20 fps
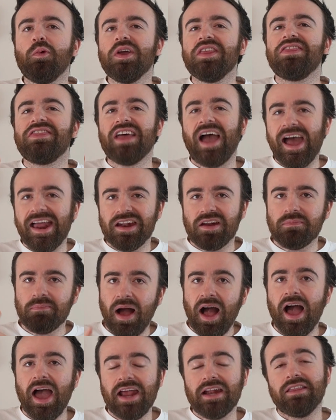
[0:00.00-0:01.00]
with that in
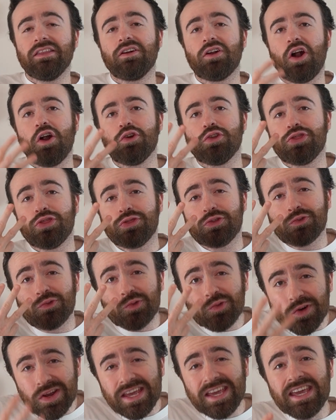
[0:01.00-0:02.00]
mind, there are
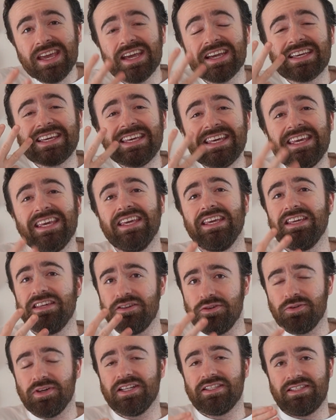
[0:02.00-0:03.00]
3 key
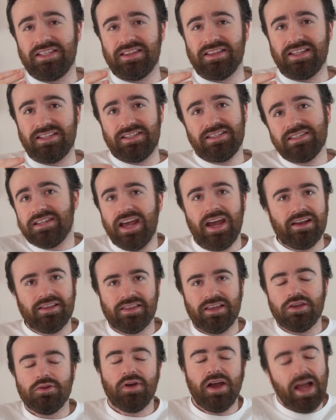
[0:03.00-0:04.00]
units in this deck
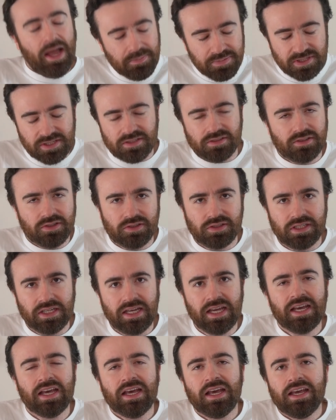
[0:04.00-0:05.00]
that you
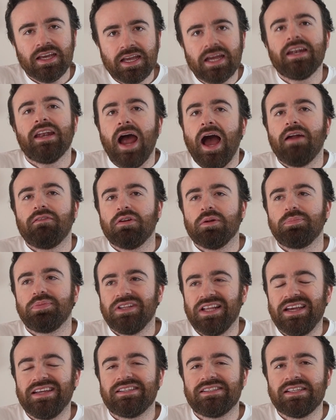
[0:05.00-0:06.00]
absolutely cannot
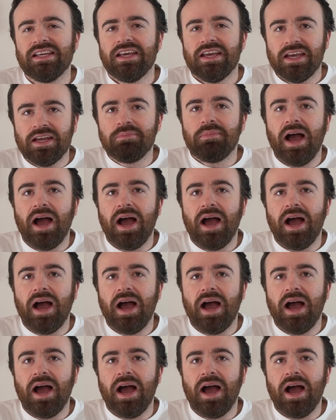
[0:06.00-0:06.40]
replace, in